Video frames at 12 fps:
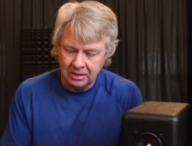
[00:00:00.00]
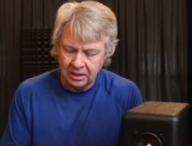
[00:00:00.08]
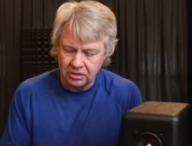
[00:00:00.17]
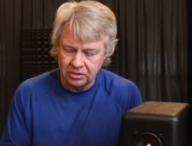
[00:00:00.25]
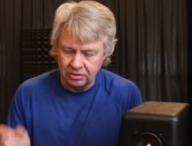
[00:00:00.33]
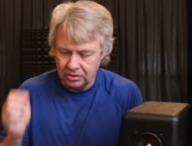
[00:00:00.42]

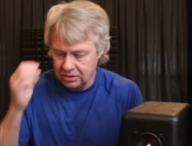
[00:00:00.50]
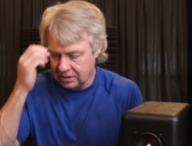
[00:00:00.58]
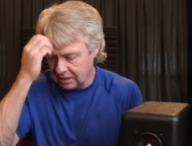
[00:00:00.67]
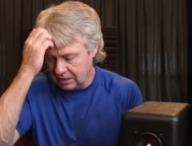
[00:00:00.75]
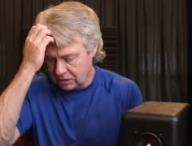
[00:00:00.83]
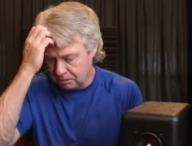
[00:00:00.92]
as soon
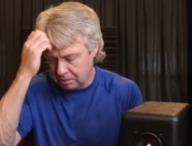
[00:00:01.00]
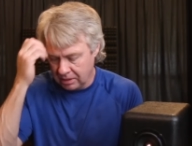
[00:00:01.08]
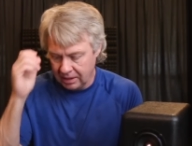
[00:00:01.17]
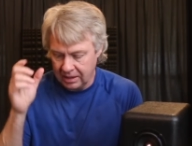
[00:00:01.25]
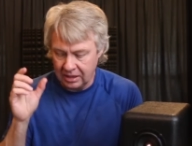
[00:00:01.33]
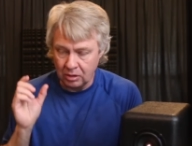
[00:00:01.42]
as it's
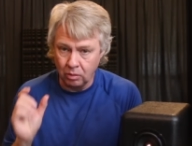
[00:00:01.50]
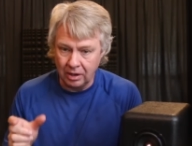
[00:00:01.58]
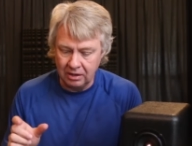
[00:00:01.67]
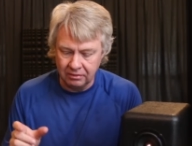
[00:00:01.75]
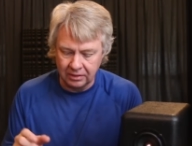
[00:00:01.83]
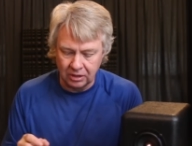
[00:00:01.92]
playing a
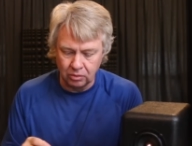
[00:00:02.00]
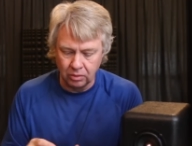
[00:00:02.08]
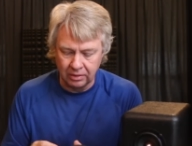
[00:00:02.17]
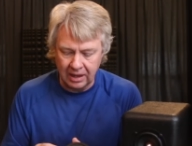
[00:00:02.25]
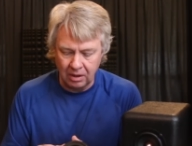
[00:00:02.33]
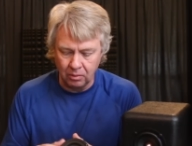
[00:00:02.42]
wavelength
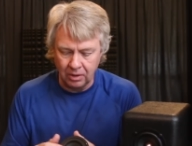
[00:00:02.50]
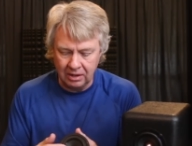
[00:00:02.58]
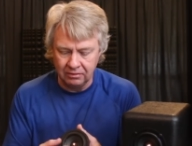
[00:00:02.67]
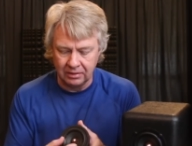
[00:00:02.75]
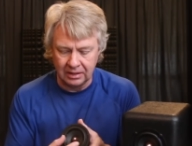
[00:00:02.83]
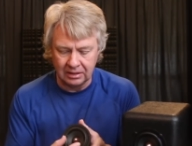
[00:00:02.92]
where that
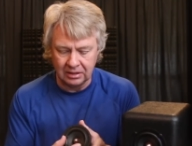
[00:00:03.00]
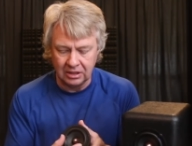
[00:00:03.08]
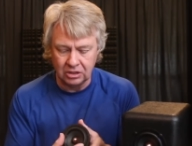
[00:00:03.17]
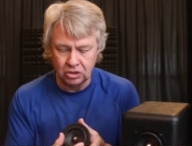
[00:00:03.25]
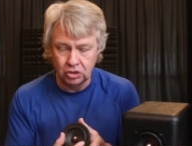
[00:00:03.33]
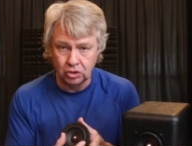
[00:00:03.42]
wavelength
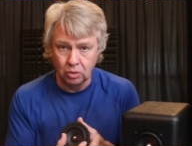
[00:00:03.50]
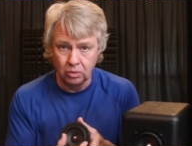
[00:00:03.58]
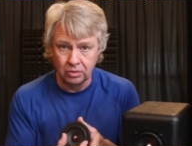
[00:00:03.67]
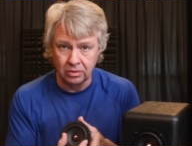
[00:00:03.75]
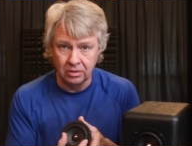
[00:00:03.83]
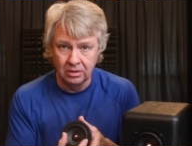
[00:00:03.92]
is
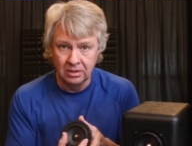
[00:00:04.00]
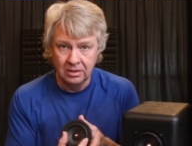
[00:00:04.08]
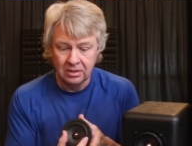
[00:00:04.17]
shorter